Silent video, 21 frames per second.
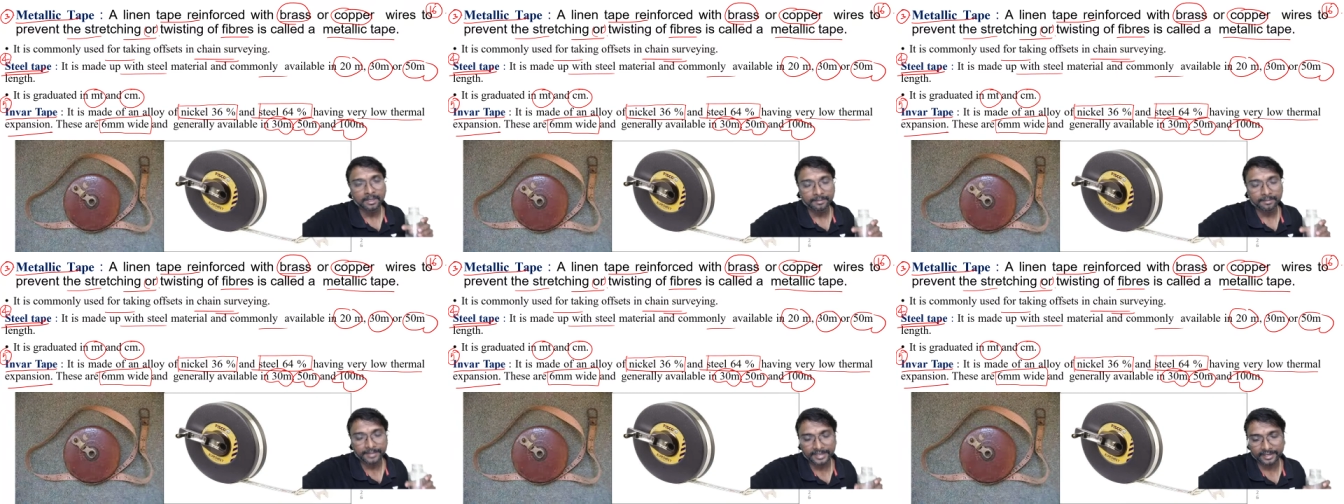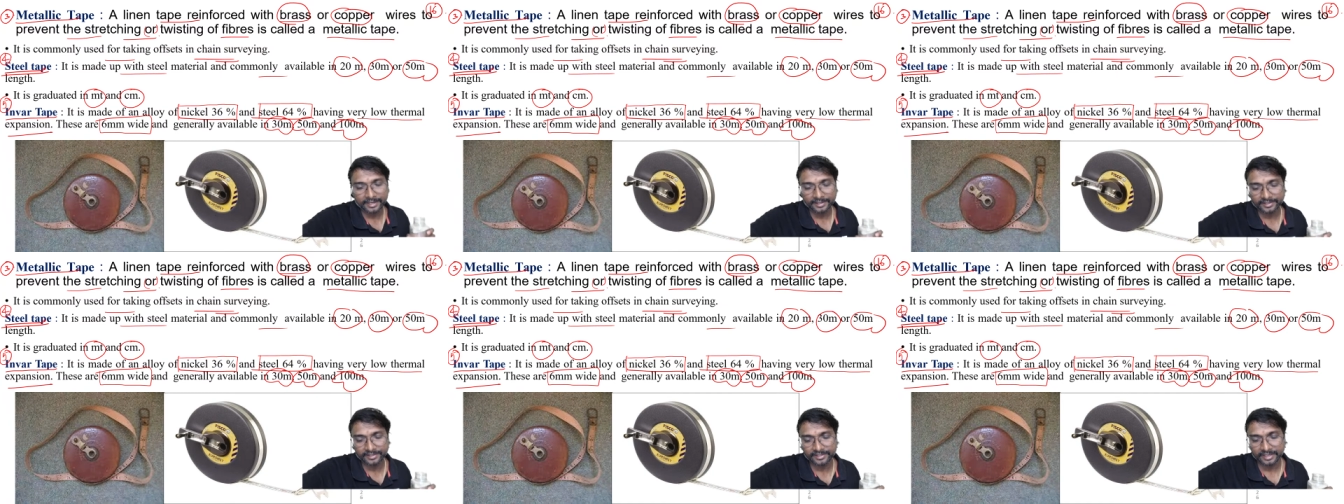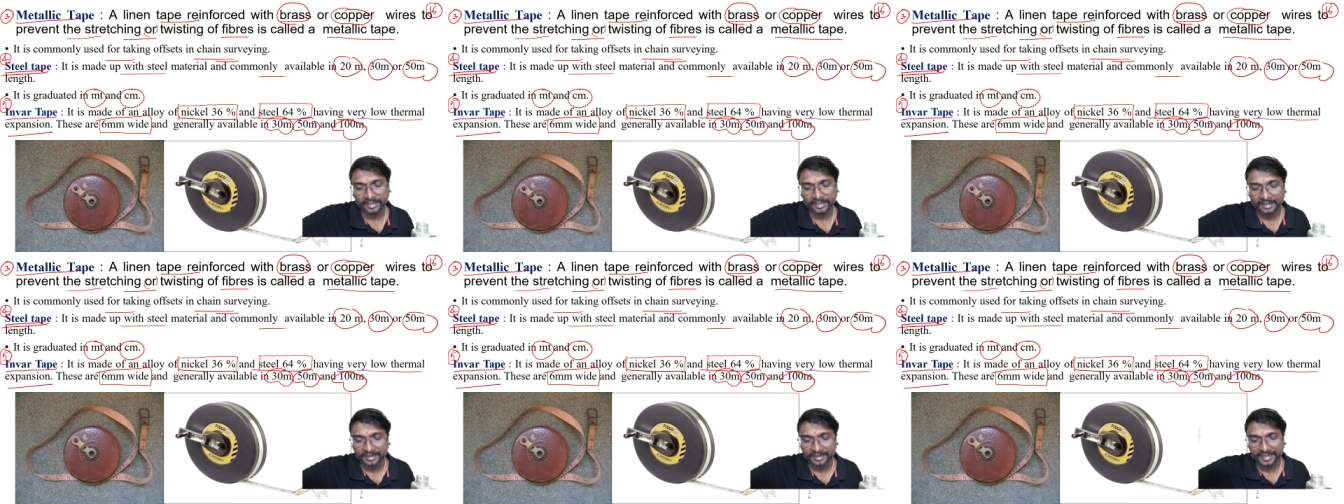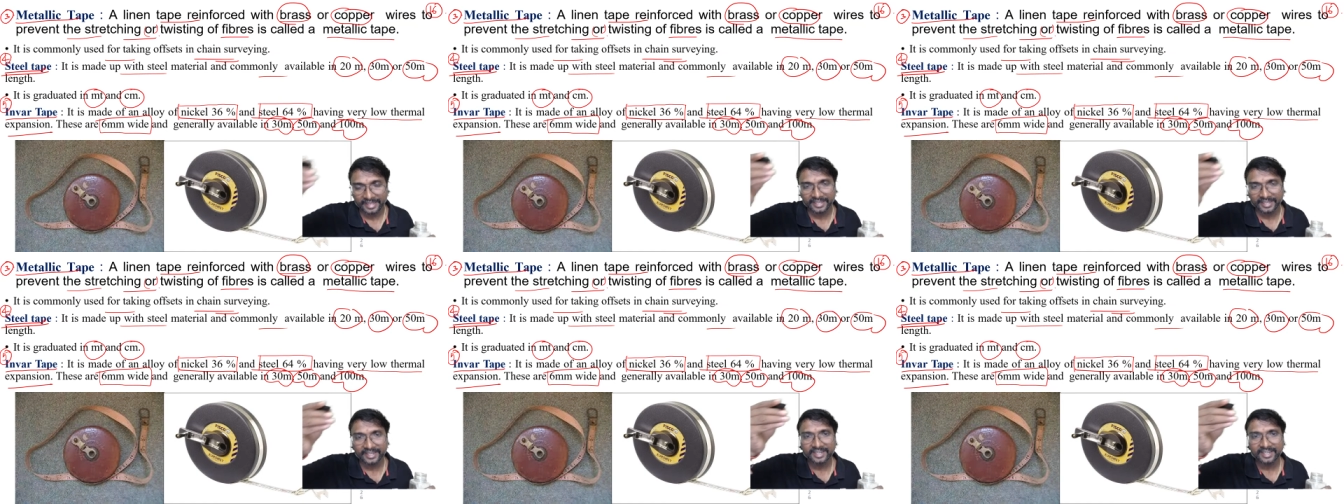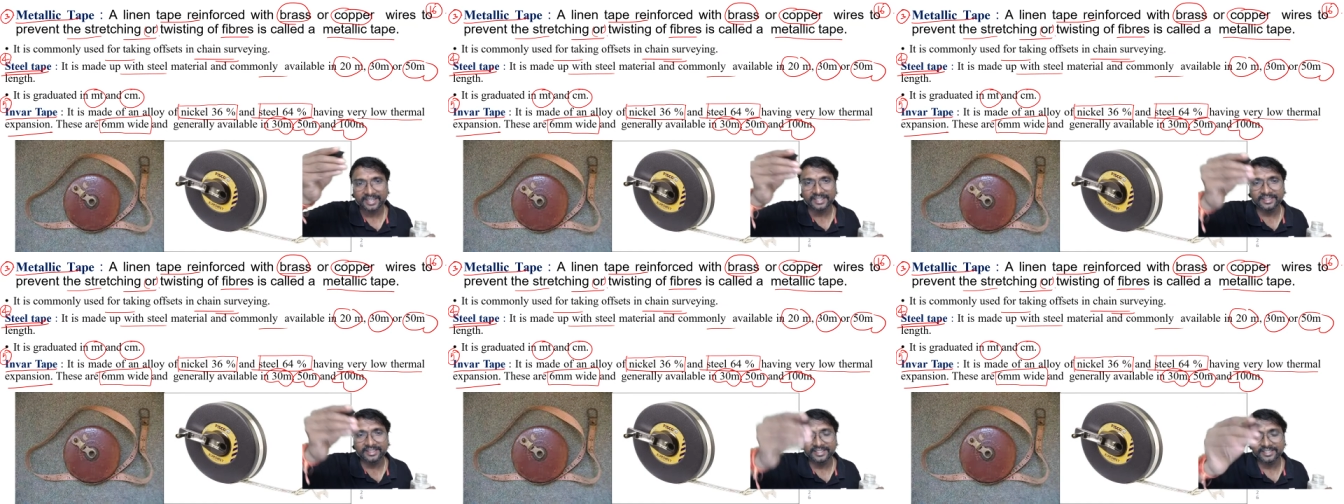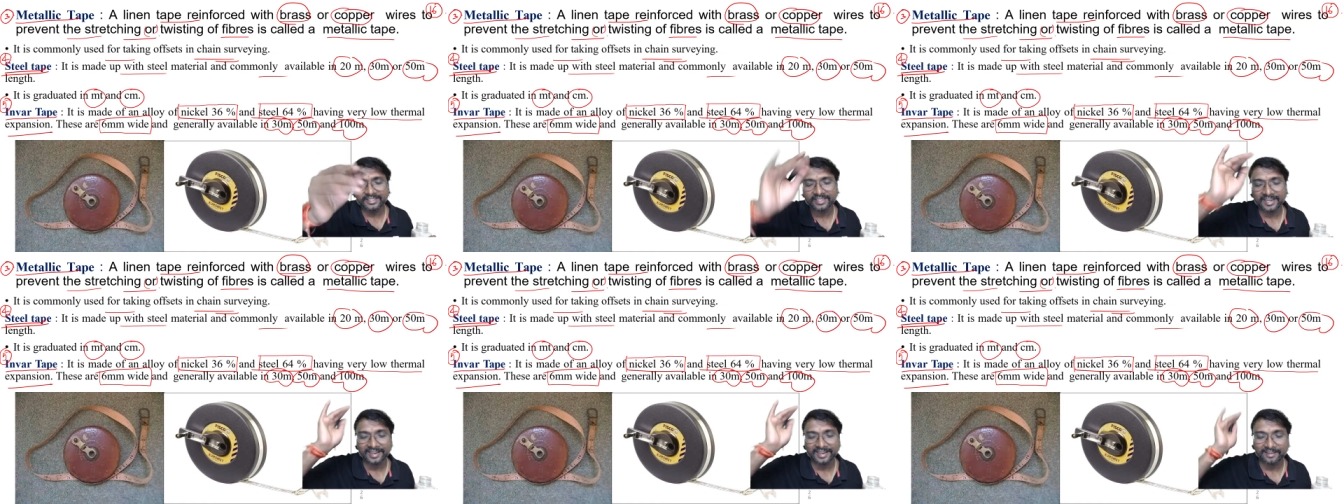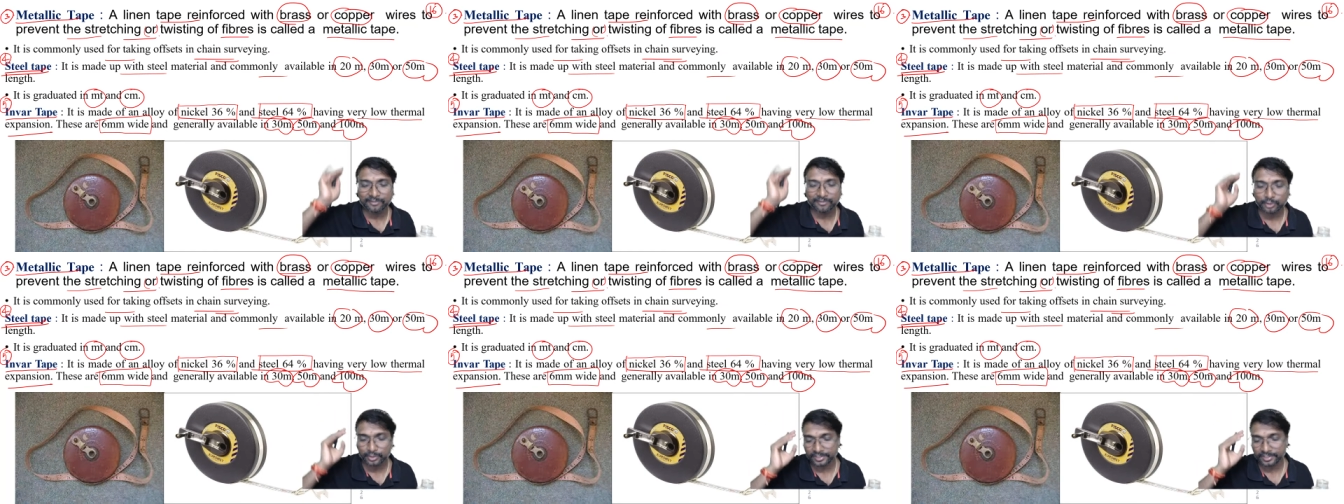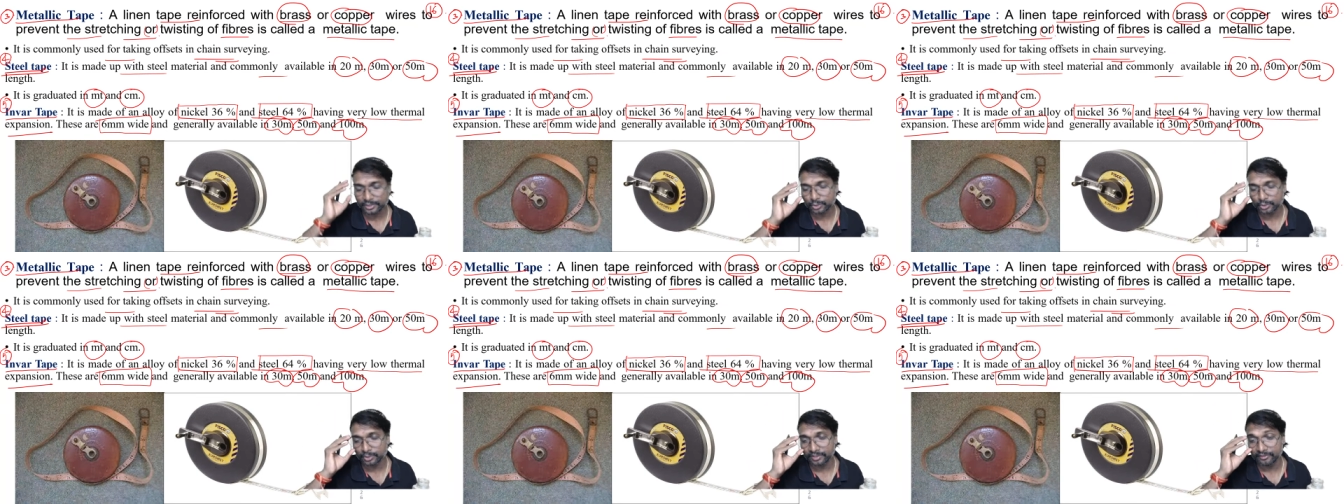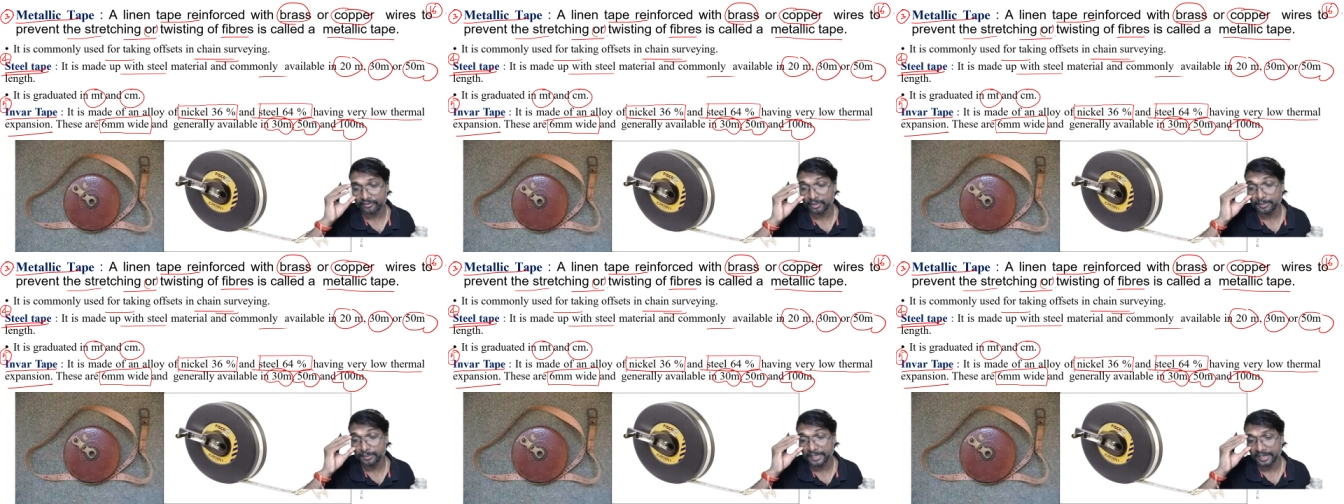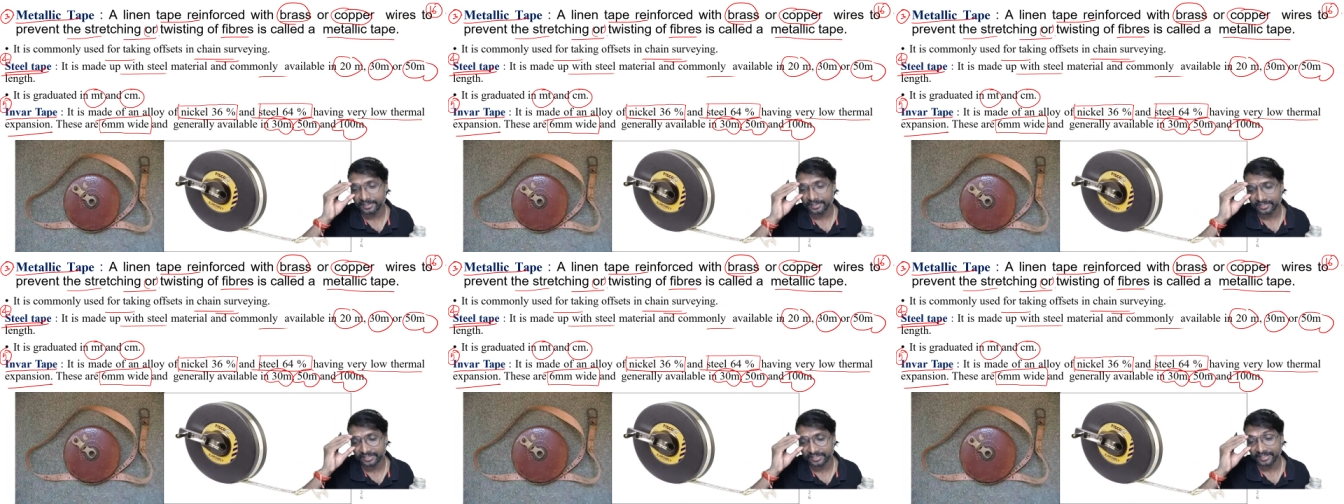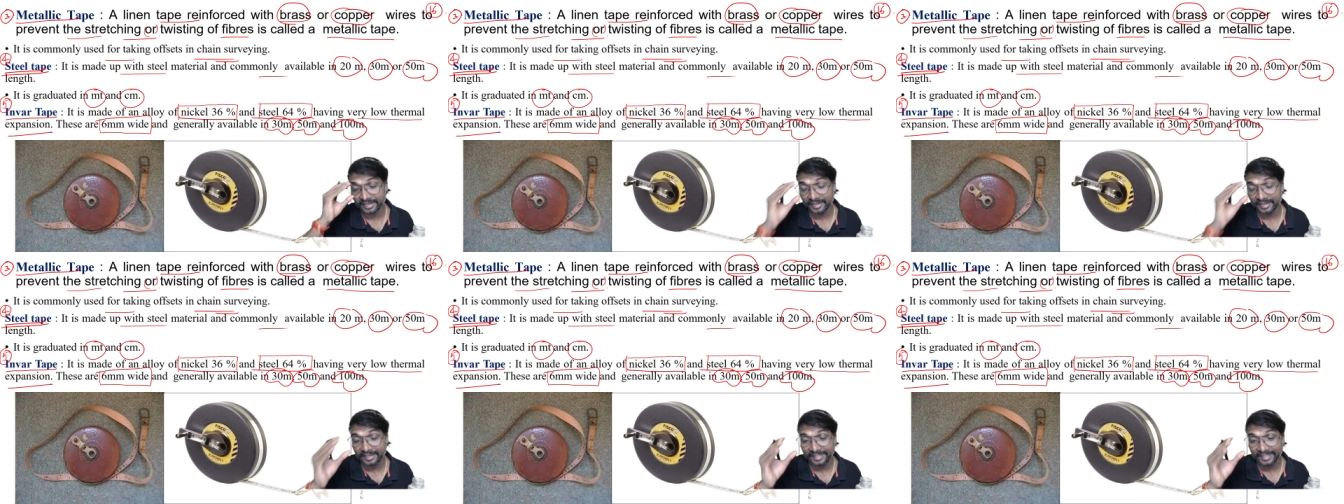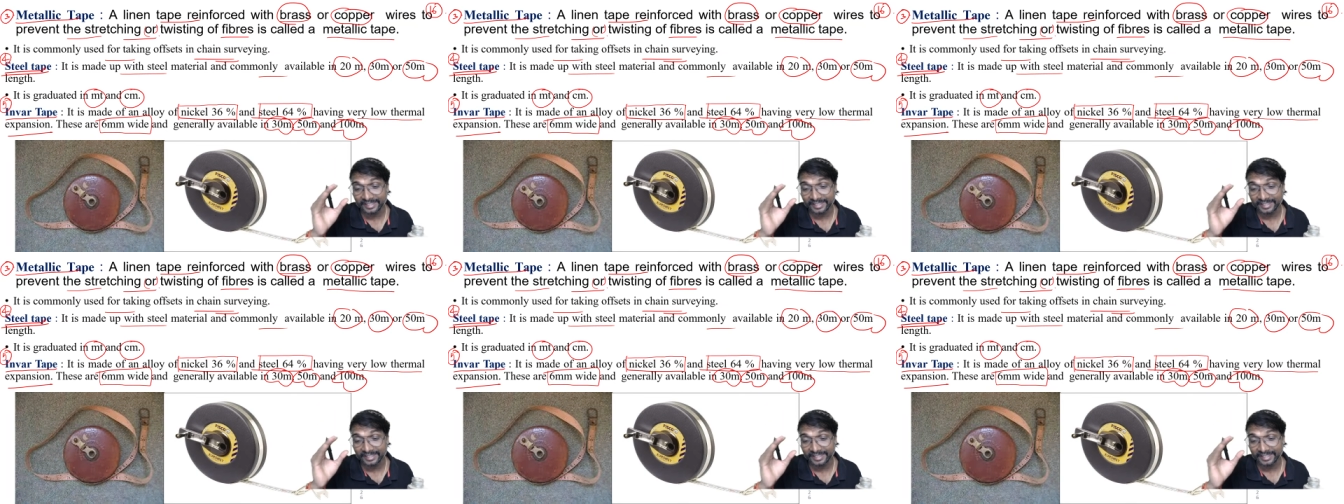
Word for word: Because directly these kind of questions only will be asking, right?